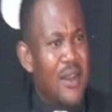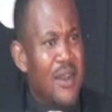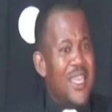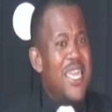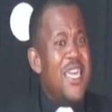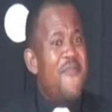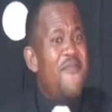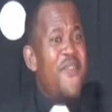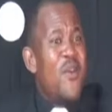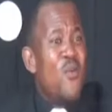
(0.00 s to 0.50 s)

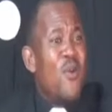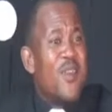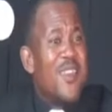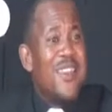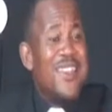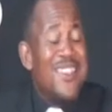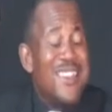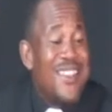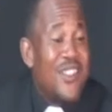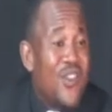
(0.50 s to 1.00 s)
if he was a
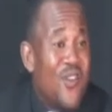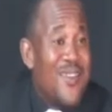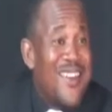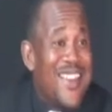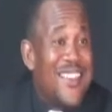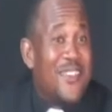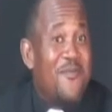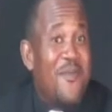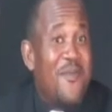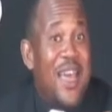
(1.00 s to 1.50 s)

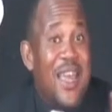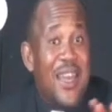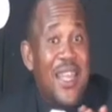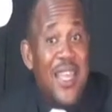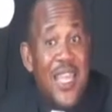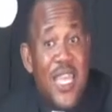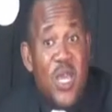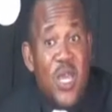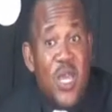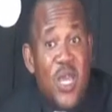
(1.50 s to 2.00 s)
dishonest man,
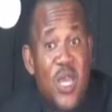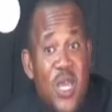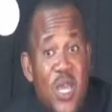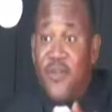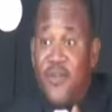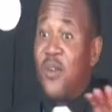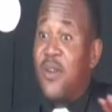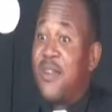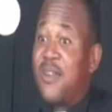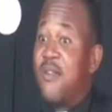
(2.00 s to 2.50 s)
he would have
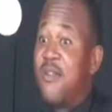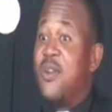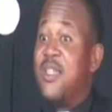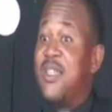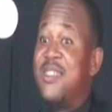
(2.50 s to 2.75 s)
to- told his